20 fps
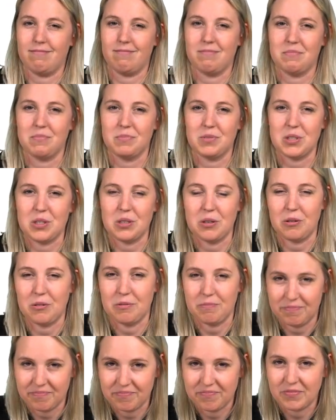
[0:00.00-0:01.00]
So
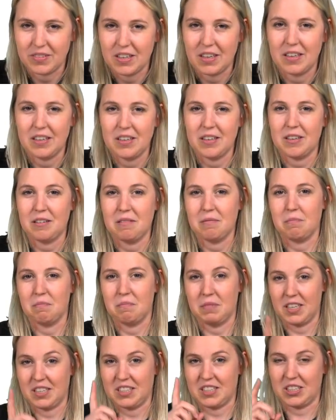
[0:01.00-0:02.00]

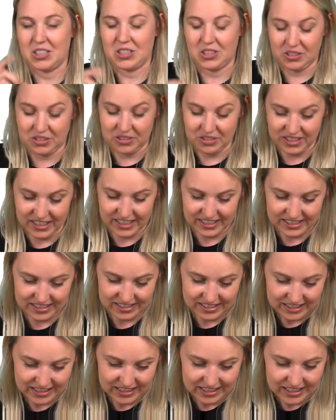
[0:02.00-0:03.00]
pay attention to that.
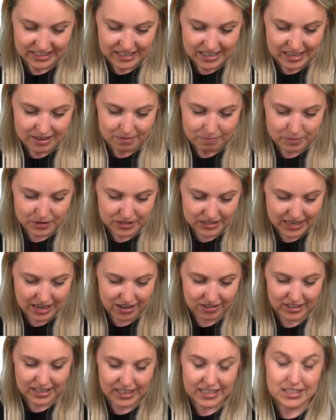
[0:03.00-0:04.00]
But
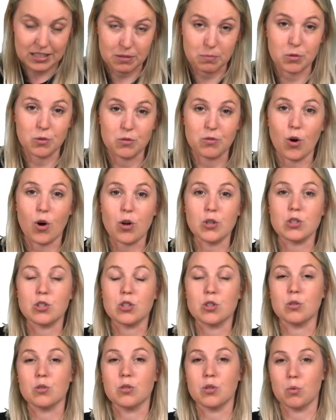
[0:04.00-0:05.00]
now let's move on
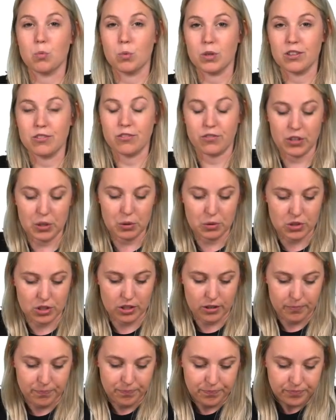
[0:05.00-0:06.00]
to the will
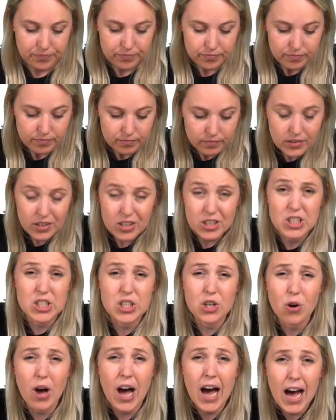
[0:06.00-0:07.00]
future.
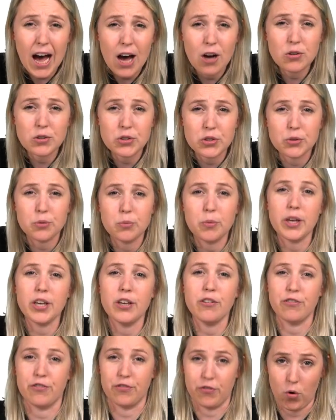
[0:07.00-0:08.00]
So how do we
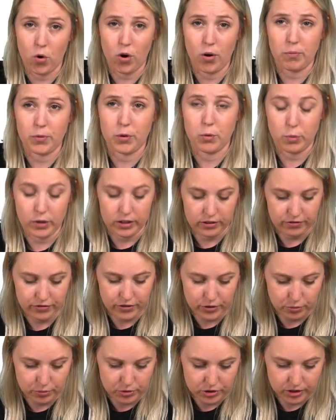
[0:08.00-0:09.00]
form the will
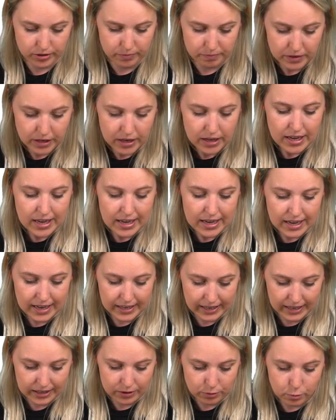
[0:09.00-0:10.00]
future?
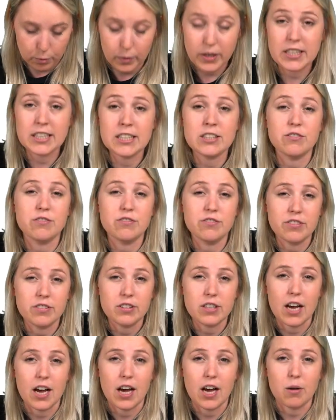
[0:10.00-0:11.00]
Again, we need
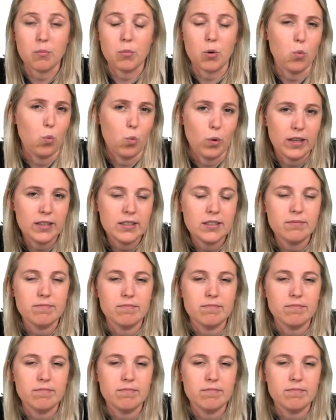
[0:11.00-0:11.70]
will,